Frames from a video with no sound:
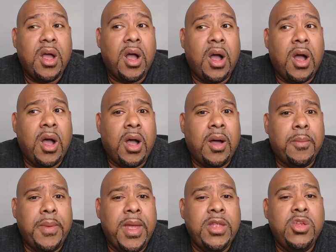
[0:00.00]

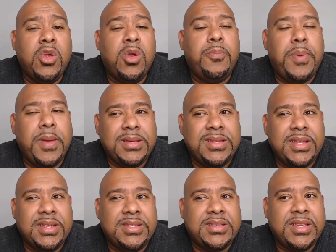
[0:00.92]
in your
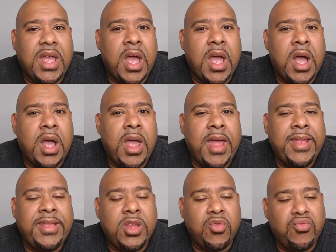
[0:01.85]
business
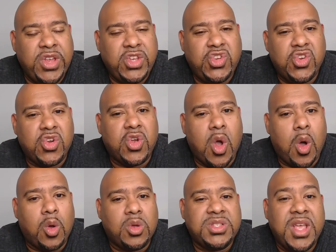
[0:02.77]
and to reach your
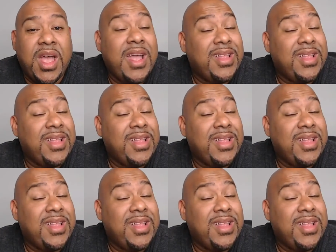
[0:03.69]
goals